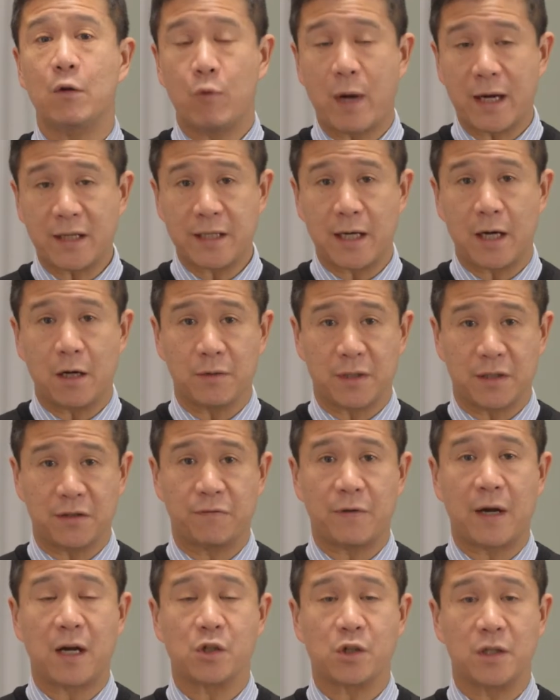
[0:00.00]
erectile
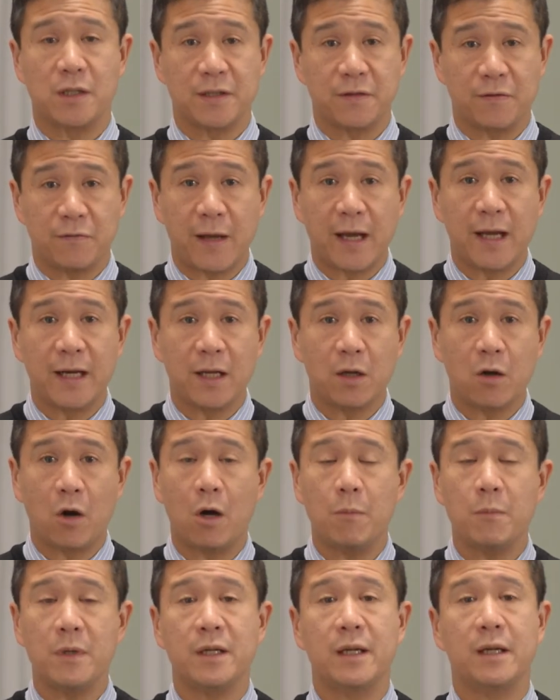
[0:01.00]
dysfunction is fairly
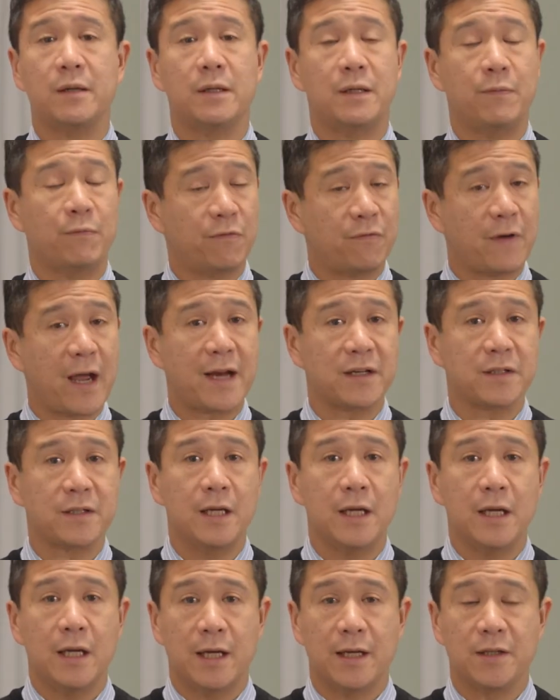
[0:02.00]
common, and in fact,
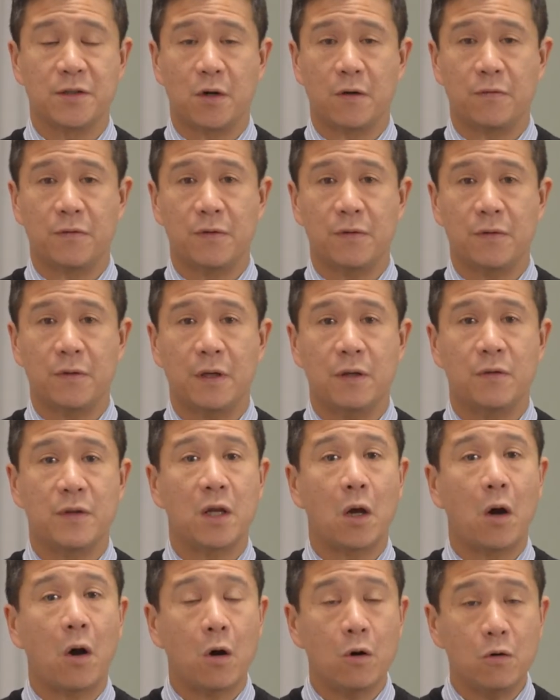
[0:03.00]
is often
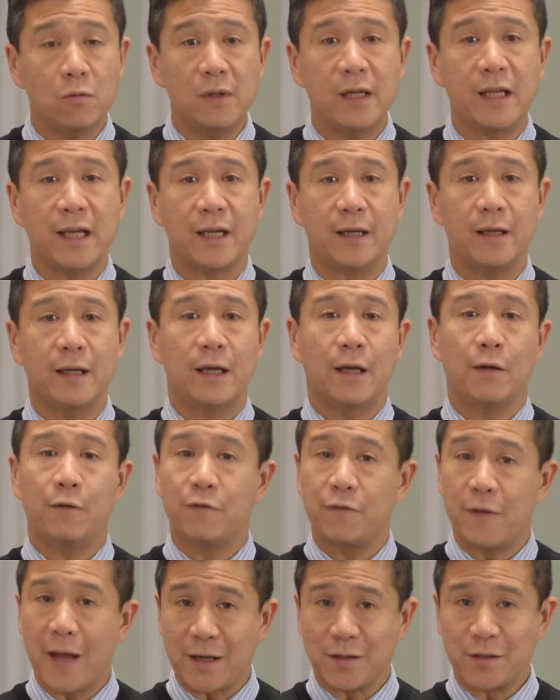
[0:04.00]
the only
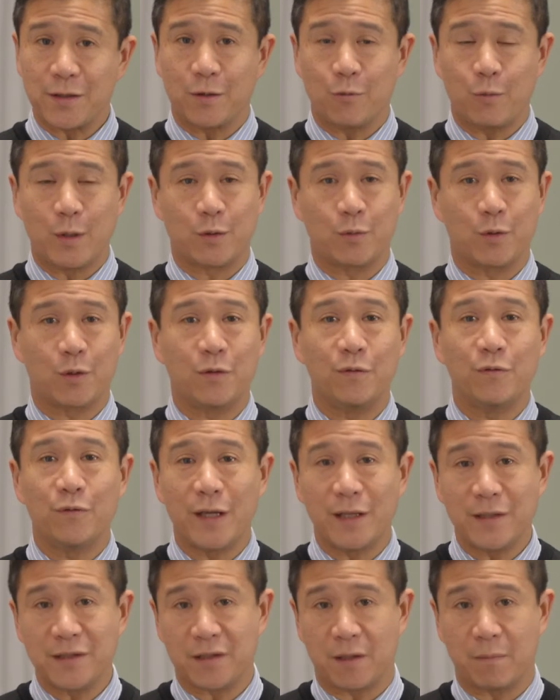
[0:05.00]
factor which will
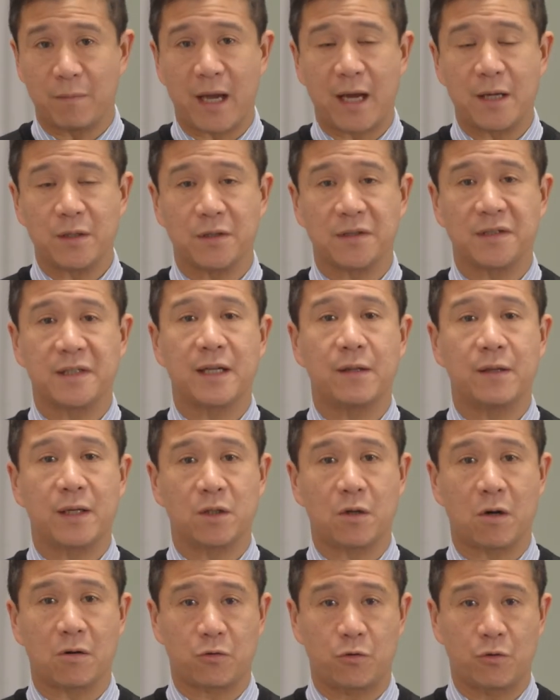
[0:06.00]
convince a man to see the
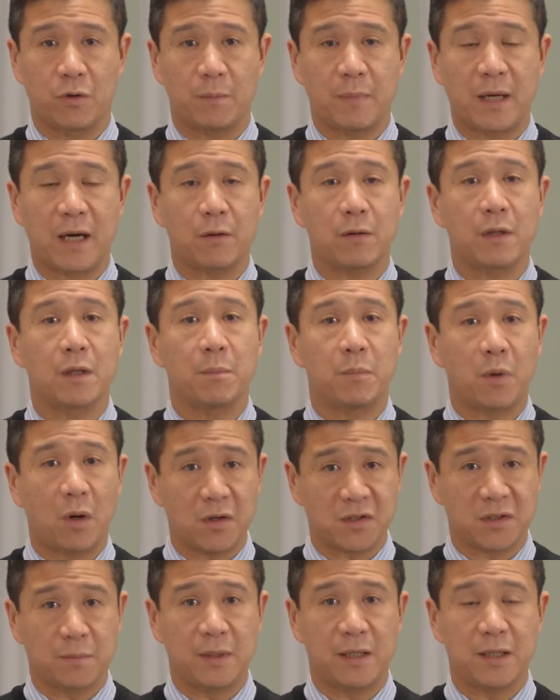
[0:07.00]
doctor about the
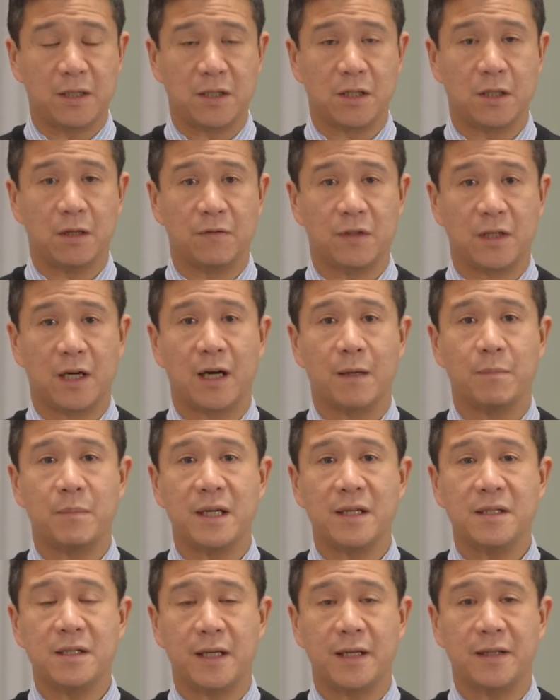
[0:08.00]
possibility of
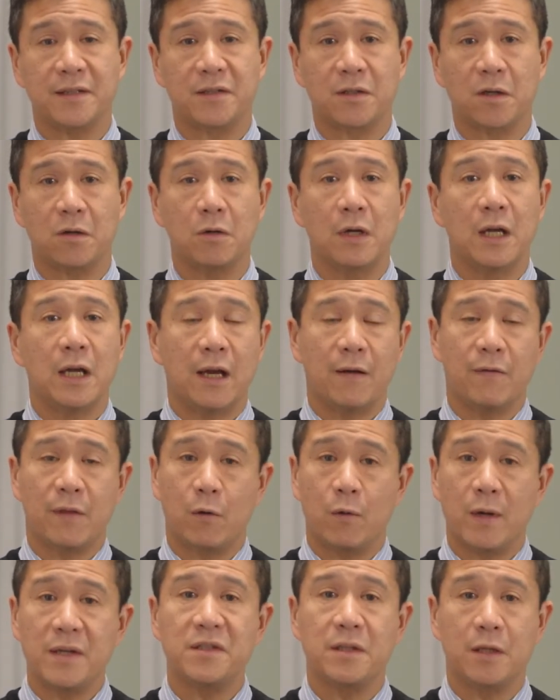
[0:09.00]
diabetes. So if
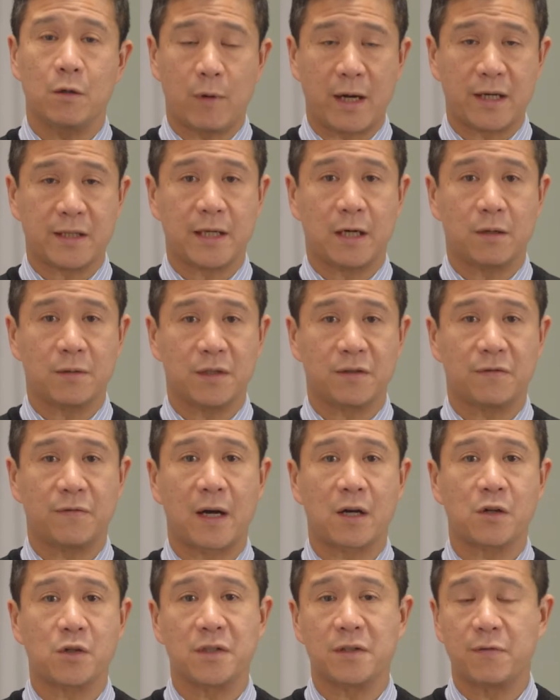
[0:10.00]
there is erectile
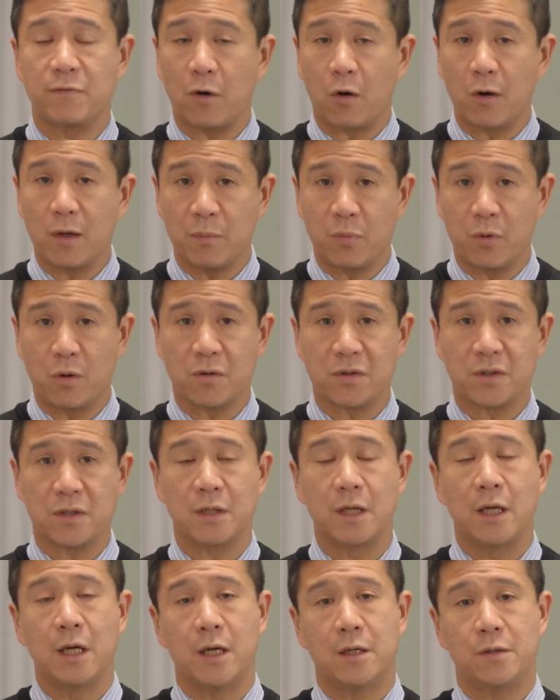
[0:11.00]
dysfunction, it's very
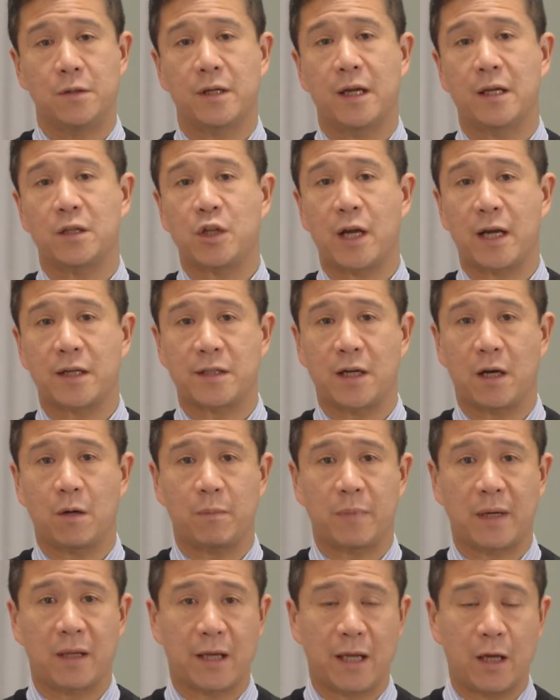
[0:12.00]
important to get checked
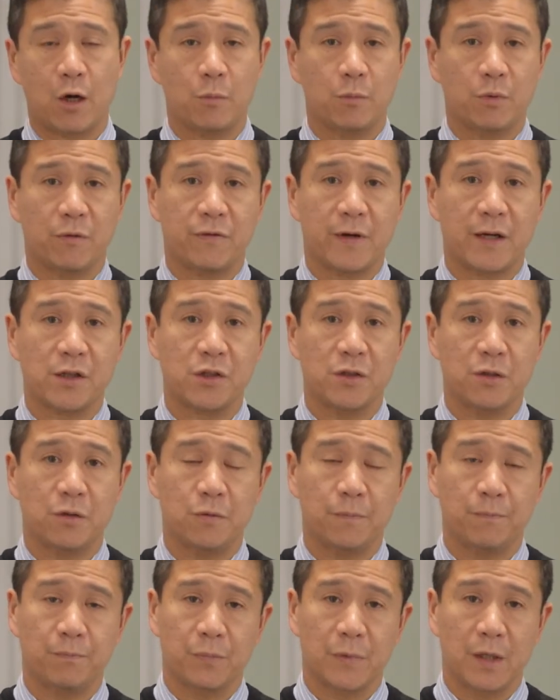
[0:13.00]
out by the health
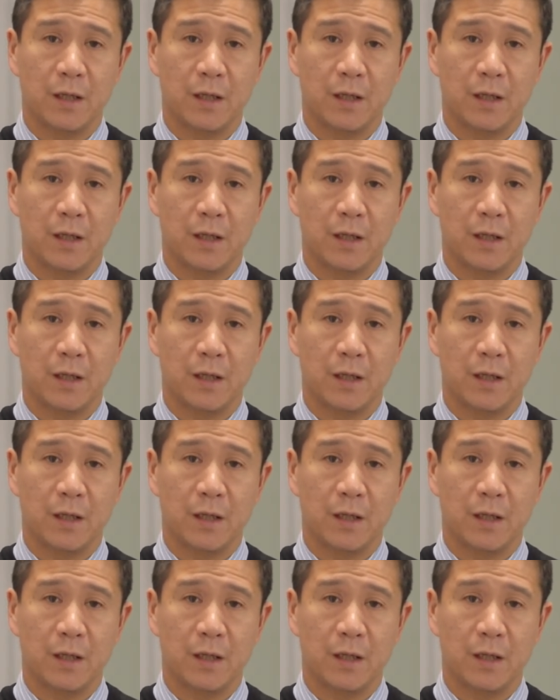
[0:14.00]
professional.